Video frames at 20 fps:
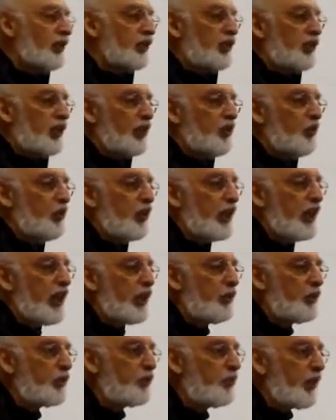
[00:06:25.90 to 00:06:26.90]
when I started
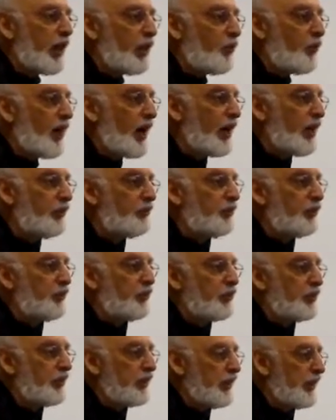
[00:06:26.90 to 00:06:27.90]
working with my wife,
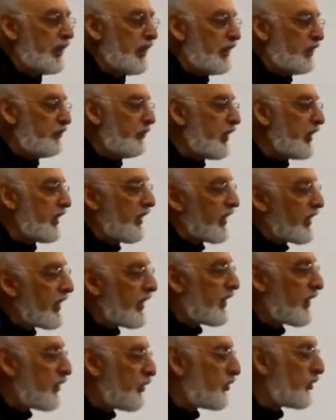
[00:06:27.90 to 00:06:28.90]
who was
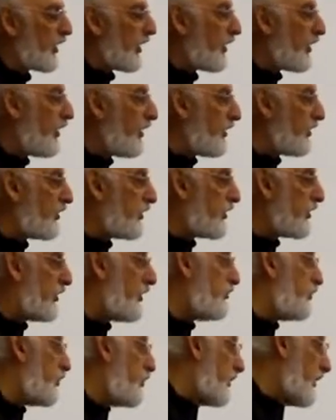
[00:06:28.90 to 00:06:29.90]
really a clinical
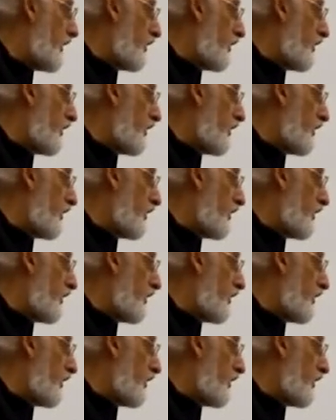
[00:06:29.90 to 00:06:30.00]
psychologist, even